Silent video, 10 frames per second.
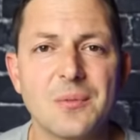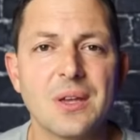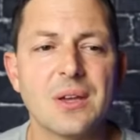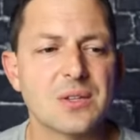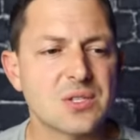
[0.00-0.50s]

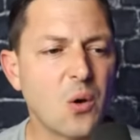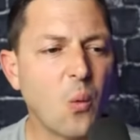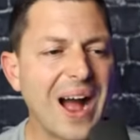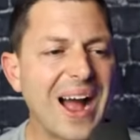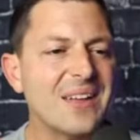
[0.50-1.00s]
so
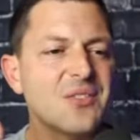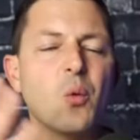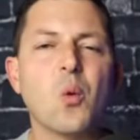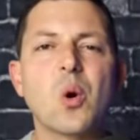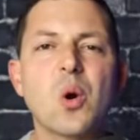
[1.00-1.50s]
why in the
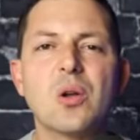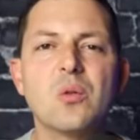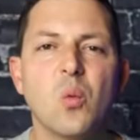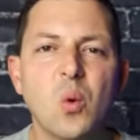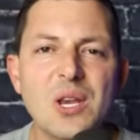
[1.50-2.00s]

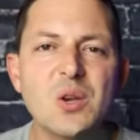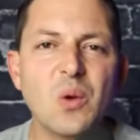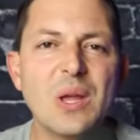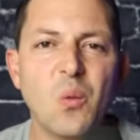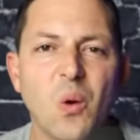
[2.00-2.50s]
world wouldn't
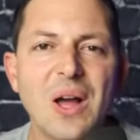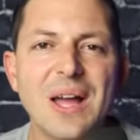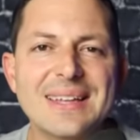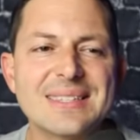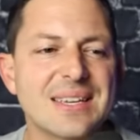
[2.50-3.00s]
we
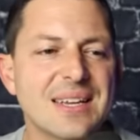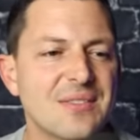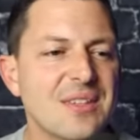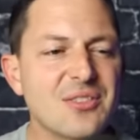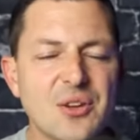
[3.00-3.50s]
want
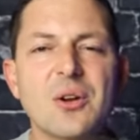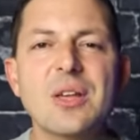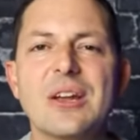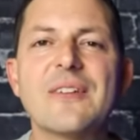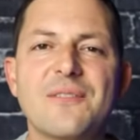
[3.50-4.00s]
the 30
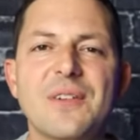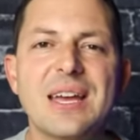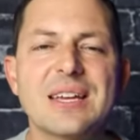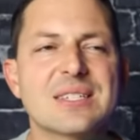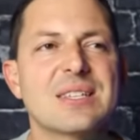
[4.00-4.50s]
year
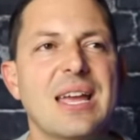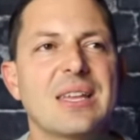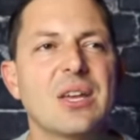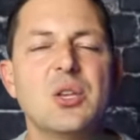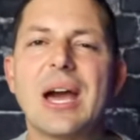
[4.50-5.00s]
fix like
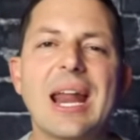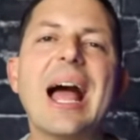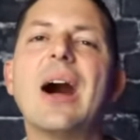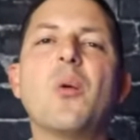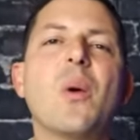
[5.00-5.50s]
you got to
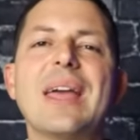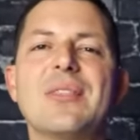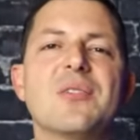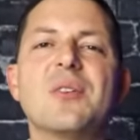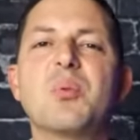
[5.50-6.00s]
outweigh
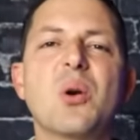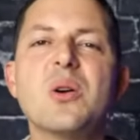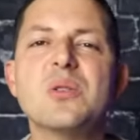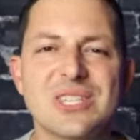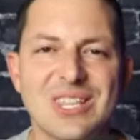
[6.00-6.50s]
the, the
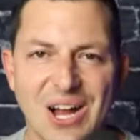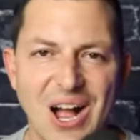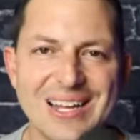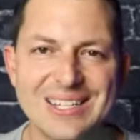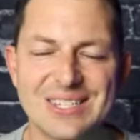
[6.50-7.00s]
pros and the
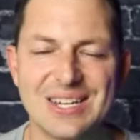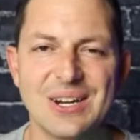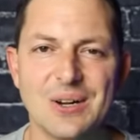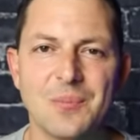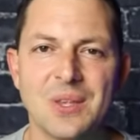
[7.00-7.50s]
cons
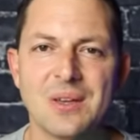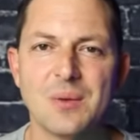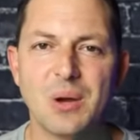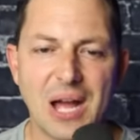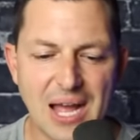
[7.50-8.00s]
here
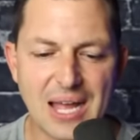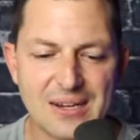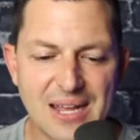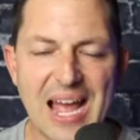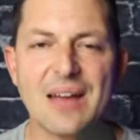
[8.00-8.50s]

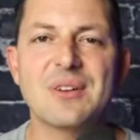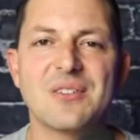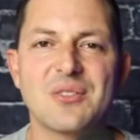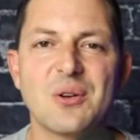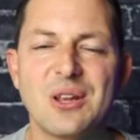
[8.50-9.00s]
behind having
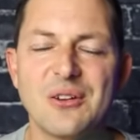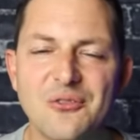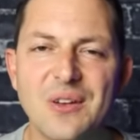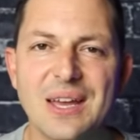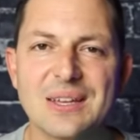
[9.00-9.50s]
a 30 year
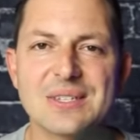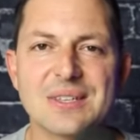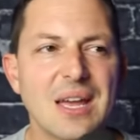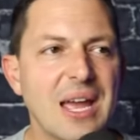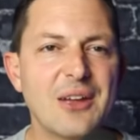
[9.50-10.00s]
fix
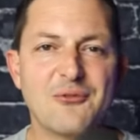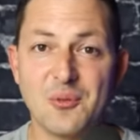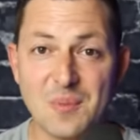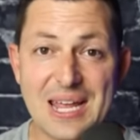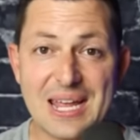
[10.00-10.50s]
and for
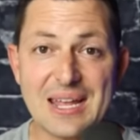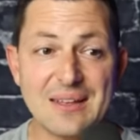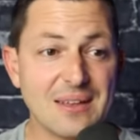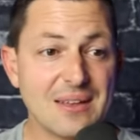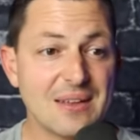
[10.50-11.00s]

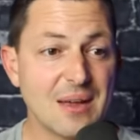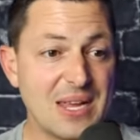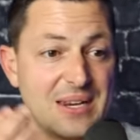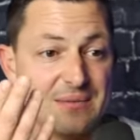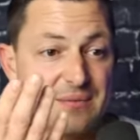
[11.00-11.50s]
me i
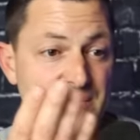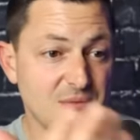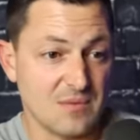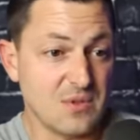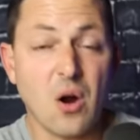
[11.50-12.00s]
mean
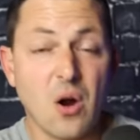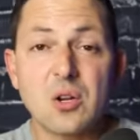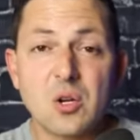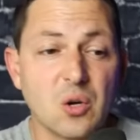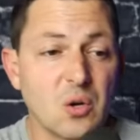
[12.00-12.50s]
the
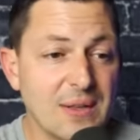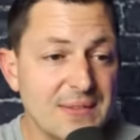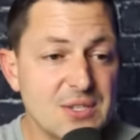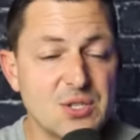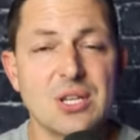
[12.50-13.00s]
article and
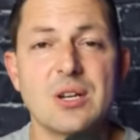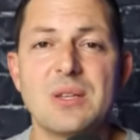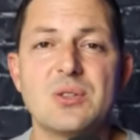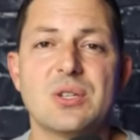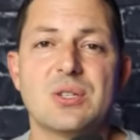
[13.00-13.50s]
this
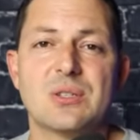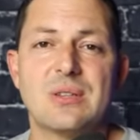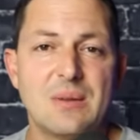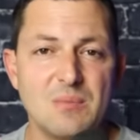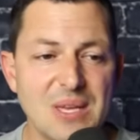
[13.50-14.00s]
gentleman just
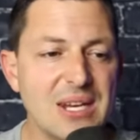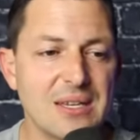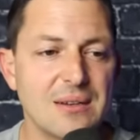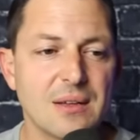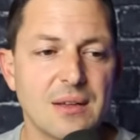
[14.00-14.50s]

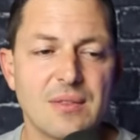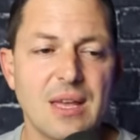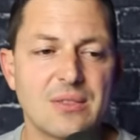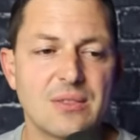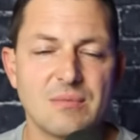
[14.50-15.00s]
admitted
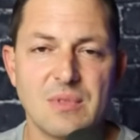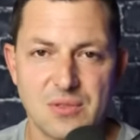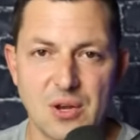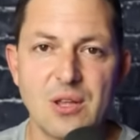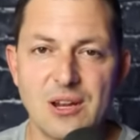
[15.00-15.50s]
that the
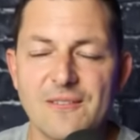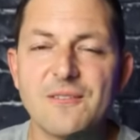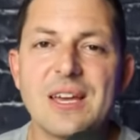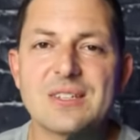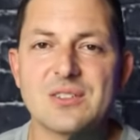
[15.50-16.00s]
30 year
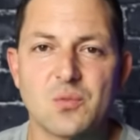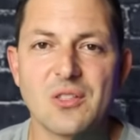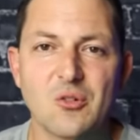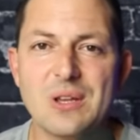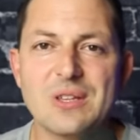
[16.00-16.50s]
fix is one of
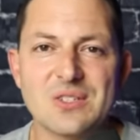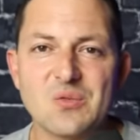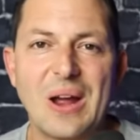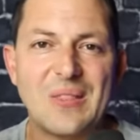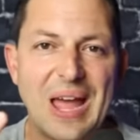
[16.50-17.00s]
the reasons
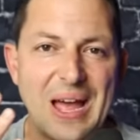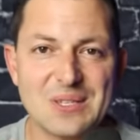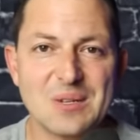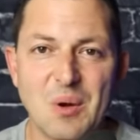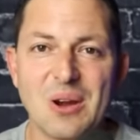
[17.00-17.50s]
why the
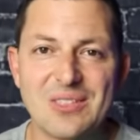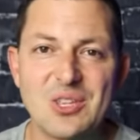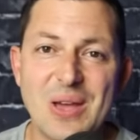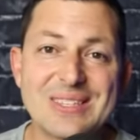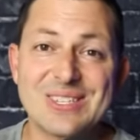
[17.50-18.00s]
housing market in
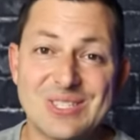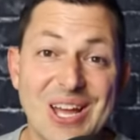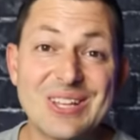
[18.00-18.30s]
the US has done